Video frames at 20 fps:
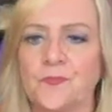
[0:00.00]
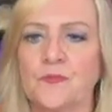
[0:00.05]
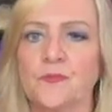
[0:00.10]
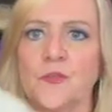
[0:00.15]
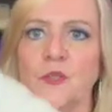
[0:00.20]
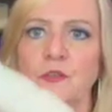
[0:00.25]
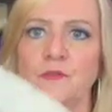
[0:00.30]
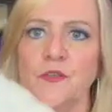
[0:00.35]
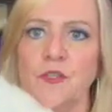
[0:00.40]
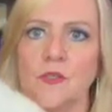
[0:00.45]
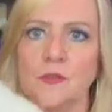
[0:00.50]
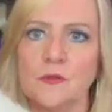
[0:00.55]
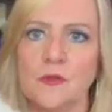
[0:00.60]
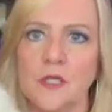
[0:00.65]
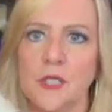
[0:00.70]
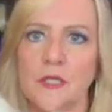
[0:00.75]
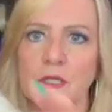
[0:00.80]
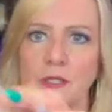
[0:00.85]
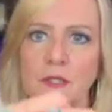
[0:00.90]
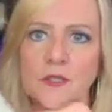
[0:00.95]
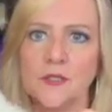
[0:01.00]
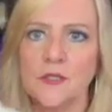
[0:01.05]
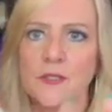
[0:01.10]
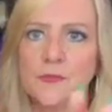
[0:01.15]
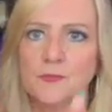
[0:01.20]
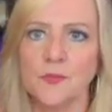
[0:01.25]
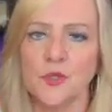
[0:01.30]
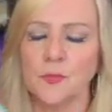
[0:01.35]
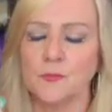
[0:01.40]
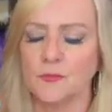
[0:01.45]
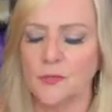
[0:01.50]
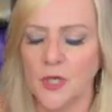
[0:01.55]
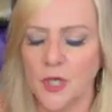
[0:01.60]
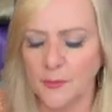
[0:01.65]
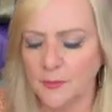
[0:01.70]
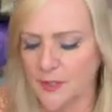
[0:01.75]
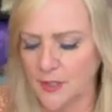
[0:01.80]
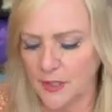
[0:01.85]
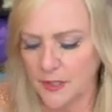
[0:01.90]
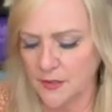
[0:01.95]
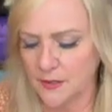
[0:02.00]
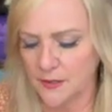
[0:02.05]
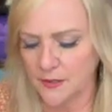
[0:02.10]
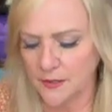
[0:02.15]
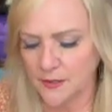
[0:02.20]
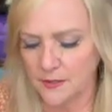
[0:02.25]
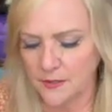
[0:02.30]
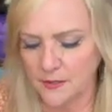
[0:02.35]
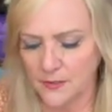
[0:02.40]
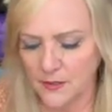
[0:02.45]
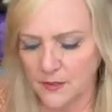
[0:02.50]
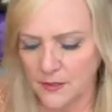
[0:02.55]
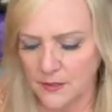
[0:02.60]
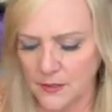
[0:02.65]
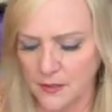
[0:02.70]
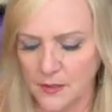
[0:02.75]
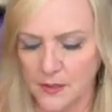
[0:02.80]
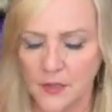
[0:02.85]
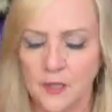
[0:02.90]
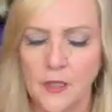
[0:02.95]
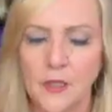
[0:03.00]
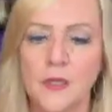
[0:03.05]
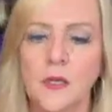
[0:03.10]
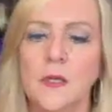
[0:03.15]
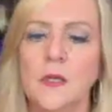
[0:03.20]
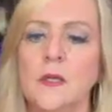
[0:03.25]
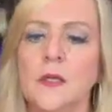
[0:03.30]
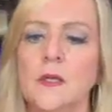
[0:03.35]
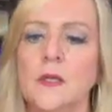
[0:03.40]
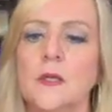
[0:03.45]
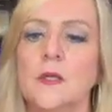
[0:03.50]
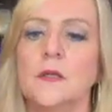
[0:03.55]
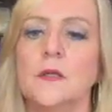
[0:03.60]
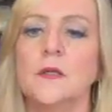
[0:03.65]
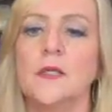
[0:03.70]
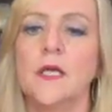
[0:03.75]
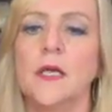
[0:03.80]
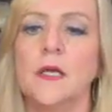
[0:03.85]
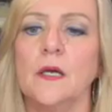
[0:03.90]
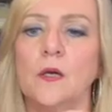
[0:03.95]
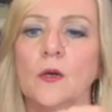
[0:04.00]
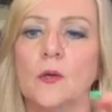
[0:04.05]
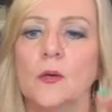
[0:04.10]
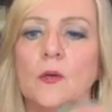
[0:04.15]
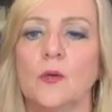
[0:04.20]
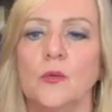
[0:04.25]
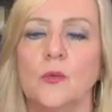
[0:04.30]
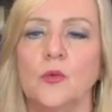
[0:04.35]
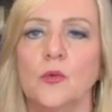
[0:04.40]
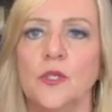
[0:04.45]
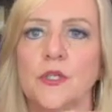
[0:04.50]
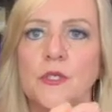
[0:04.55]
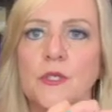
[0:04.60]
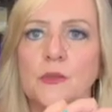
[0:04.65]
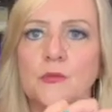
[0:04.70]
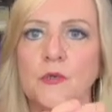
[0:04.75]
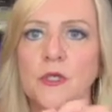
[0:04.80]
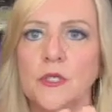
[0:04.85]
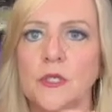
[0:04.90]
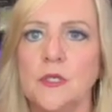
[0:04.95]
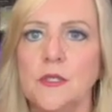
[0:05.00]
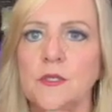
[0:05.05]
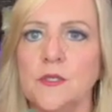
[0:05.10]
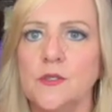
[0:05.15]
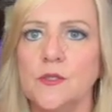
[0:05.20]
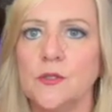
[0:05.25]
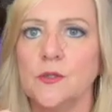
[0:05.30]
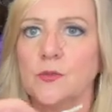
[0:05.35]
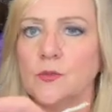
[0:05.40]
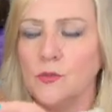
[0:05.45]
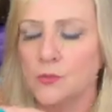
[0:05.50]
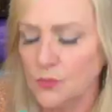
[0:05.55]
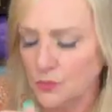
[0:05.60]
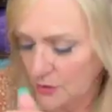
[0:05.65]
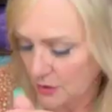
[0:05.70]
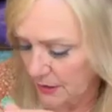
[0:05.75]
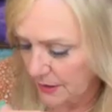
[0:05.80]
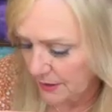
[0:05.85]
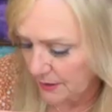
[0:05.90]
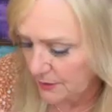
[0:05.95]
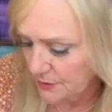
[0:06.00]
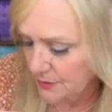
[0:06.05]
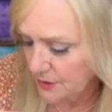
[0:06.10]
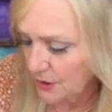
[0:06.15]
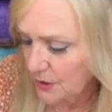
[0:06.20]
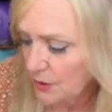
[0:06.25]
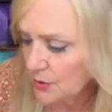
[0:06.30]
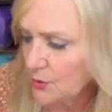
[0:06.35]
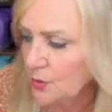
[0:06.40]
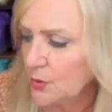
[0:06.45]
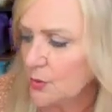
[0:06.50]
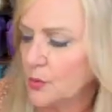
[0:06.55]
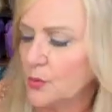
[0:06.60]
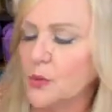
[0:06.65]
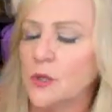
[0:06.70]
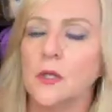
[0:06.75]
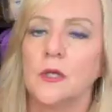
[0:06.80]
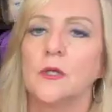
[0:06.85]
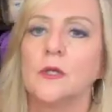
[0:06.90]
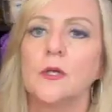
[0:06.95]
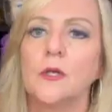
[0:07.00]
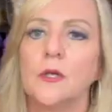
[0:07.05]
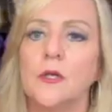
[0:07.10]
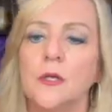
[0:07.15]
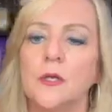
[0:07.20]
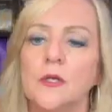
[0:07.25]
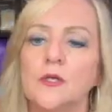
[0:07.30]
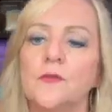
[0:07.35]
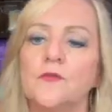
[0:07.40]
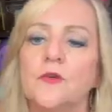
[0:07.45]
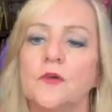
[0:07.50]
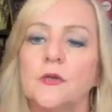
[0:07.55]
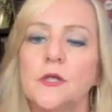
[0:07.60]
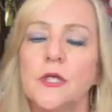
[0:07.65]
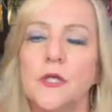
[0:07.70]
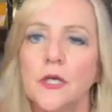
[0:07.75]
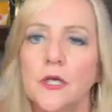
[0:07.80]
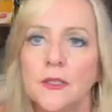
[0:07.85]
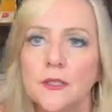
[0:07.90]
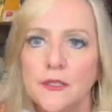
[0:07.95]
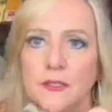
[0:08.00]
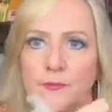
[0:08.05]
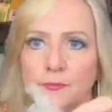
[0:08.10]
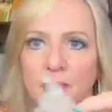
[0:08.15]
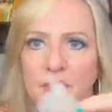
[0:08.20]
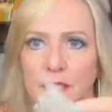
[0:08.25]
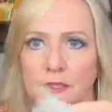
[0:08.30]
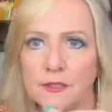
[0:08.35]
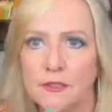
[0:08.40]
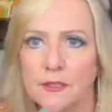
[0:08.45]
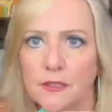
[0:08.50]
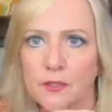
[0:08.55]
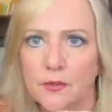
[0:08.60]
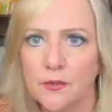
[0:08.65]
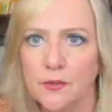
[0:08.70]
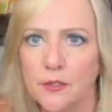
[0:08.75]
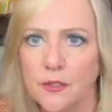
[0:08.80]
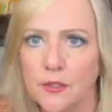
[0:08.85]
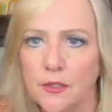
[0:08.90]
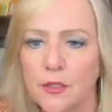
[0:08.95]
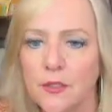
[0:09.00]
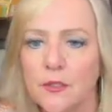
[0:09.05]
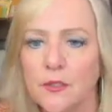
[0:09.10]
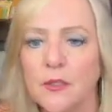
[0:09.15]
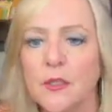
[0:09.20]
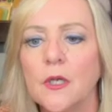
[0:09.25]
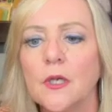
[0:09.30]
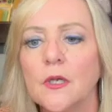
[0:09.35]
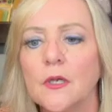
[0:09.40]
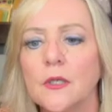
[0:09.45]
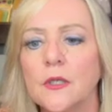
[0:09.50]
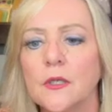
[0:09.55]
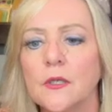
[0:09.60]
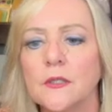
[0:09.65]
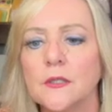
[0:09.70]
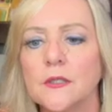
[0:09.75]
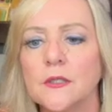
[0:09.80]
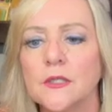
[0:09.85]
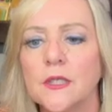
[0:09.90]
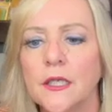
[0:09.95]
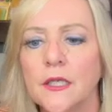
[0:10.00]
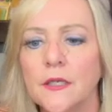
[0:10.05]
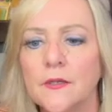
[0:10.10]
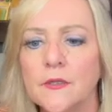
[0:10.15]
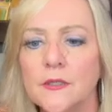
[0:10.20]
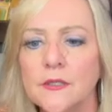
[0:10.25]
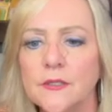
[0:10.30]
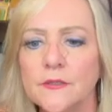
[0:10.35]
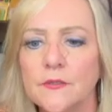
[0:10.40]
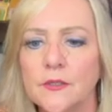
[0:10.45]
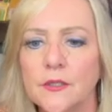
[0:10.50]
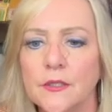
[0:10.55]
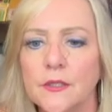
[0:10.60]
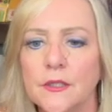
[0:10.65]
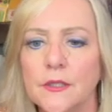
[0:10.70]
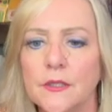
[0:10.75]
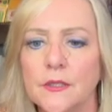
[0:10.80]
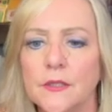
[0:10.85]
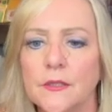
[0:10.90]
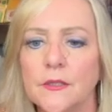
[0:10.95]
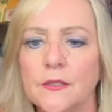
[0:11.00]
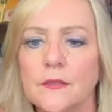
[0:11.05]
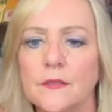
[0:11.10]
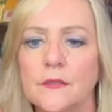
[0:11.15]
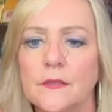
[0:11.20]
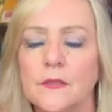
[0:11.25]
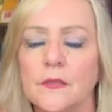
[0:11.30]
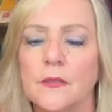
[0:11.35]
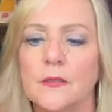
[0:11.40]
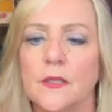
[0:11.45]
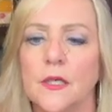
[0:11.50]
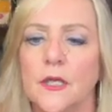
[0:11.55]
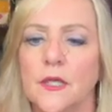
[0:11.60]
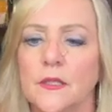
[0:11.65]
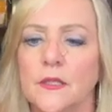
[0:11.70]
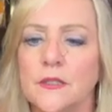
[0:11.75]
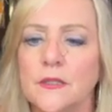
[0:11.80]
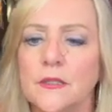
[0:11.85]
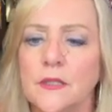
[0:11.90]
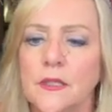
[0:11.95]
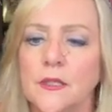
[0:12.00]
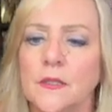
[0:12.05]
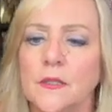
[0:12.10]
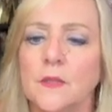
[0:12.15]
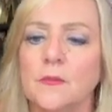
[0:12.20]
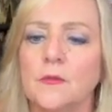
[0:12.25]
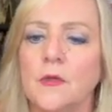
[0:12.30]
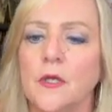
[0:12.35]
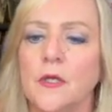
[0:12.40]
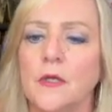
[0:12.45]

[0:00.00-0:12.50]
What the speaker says: But if you don't like it, just pop it out of there. Now, when you get ready to do layer 2, you've already got this base layer on here. Lay this on here at the tip.